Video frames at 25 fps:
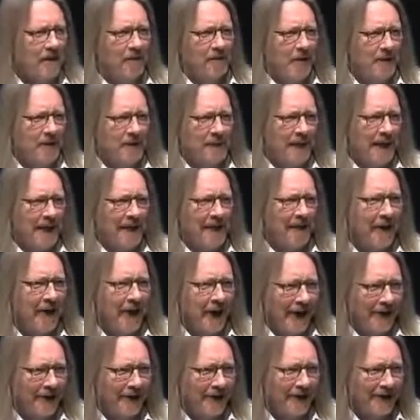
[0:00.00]
wasn't what I
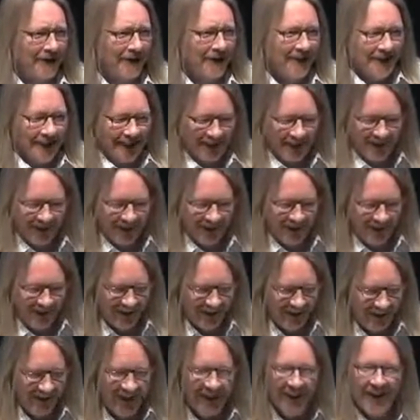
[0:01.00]
thought,
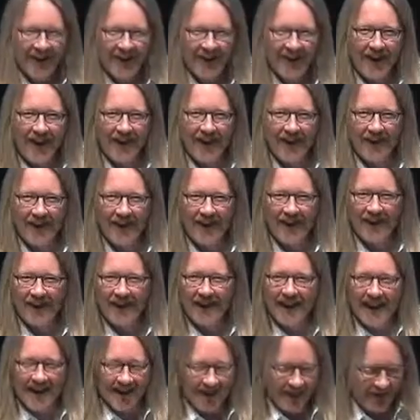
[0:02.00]
or
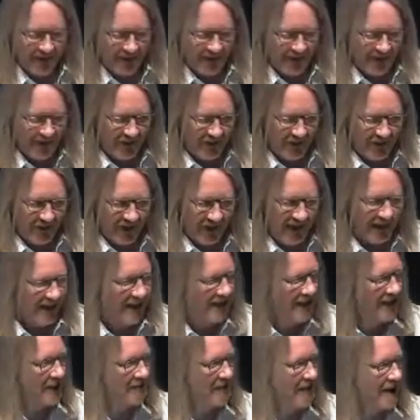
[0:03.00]
allow you
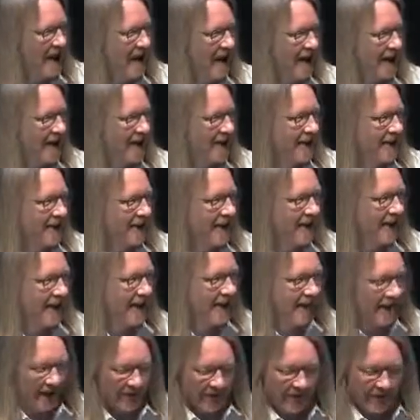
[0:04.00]
to monitor
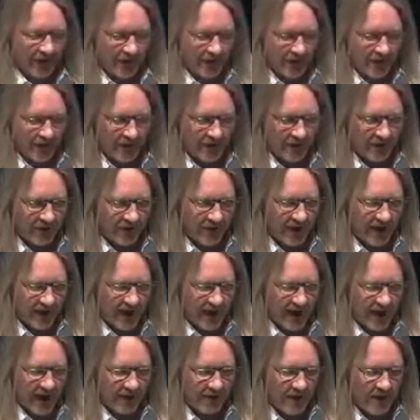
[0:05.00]
their function over
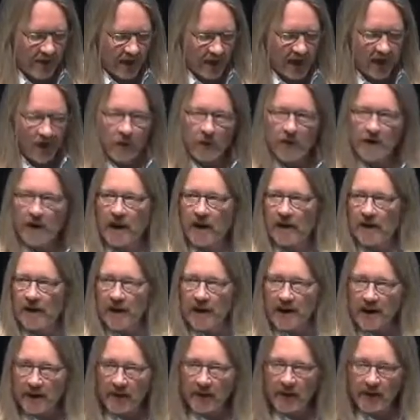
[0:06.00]
time. We'll talk
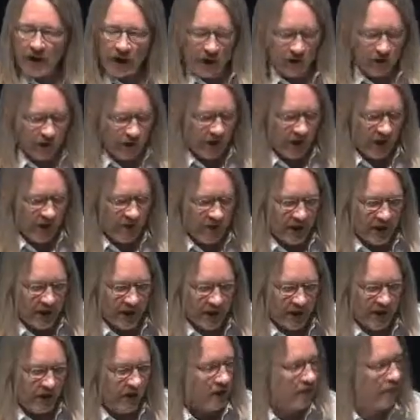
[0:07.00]
about imaging, which I
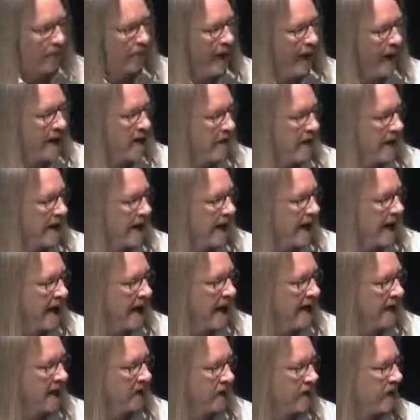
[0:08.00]
mentioned,
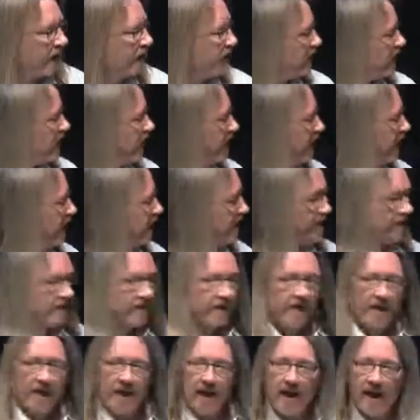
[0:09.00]
biomechanics, or the study
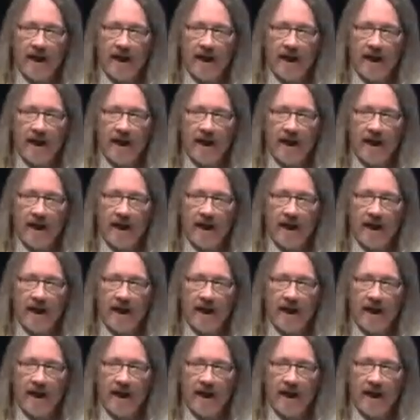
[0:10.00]
of